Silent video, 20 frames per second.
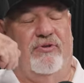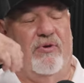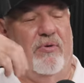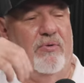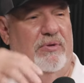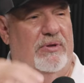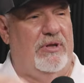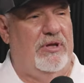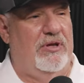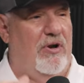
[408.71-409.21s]

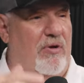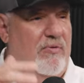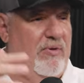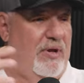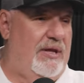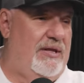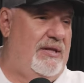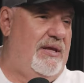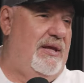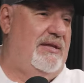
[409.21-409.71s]
So, you know,
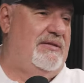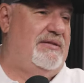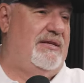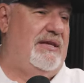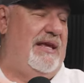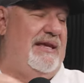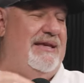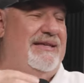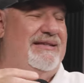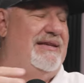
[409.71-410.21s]
it, it's
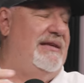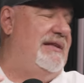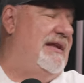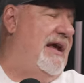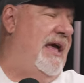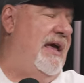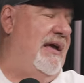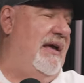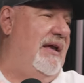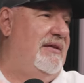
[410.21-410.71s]
easy to,